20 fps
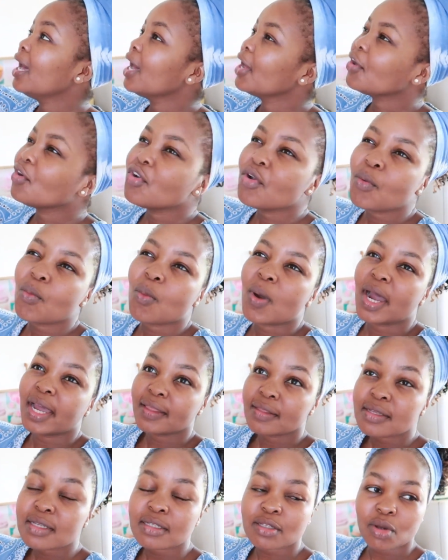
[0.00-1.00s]
I don't know
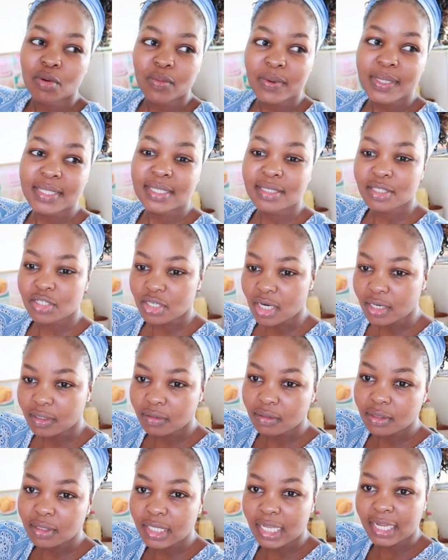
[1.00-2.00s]
why this is always a
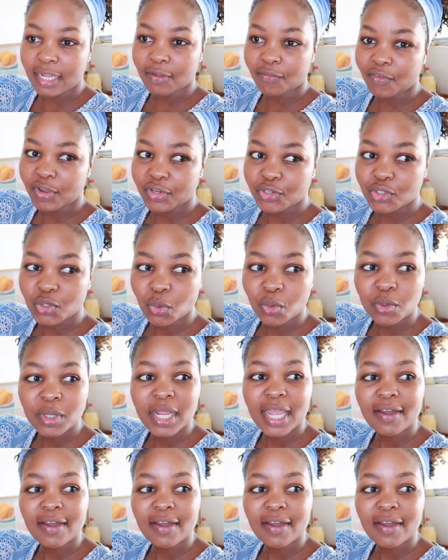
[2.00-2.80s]
struggle. Like if I don't